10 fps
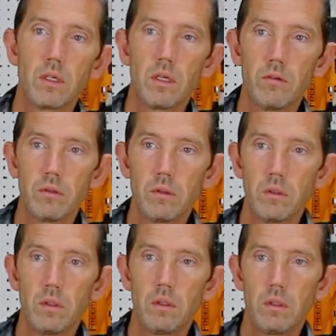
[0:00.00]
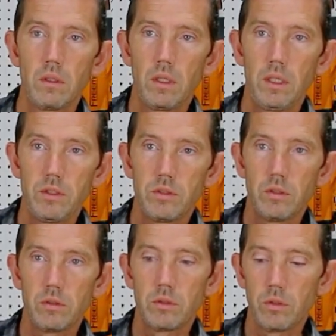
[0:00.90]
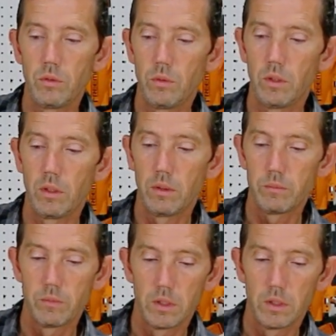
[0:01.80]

cover and easier to